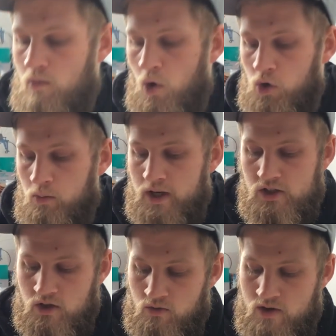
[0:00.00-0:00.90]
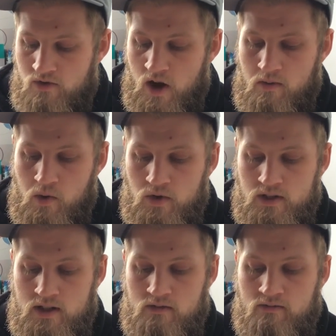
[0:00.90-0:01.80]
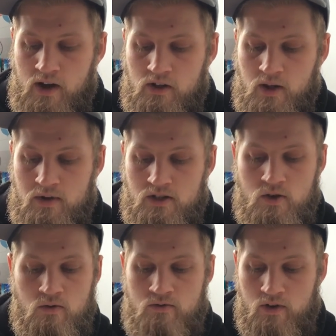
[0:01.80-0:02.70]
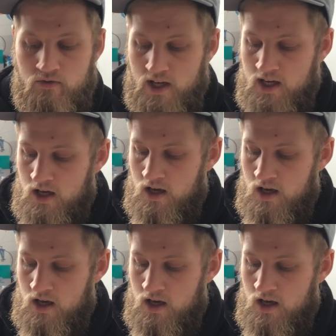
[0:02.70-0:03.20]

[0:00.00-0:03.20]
yeah. On completion of the refurb, it was valued up at 250.